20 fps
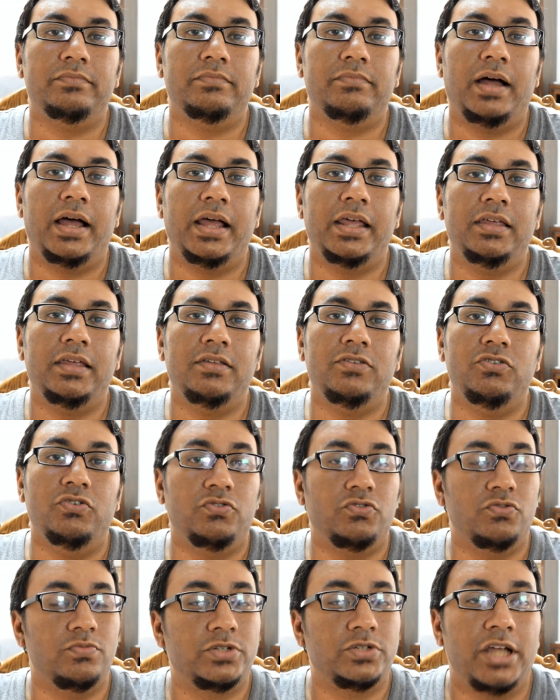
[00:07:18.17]
my
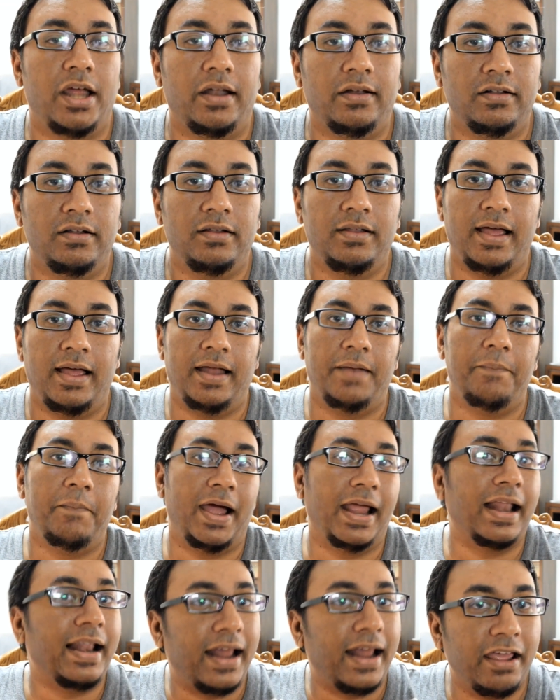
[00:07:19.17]
YouTube channel and
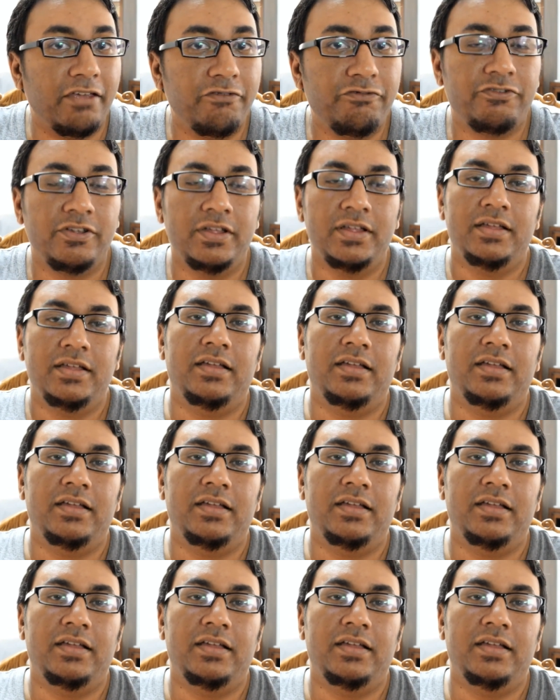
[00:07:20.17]
my life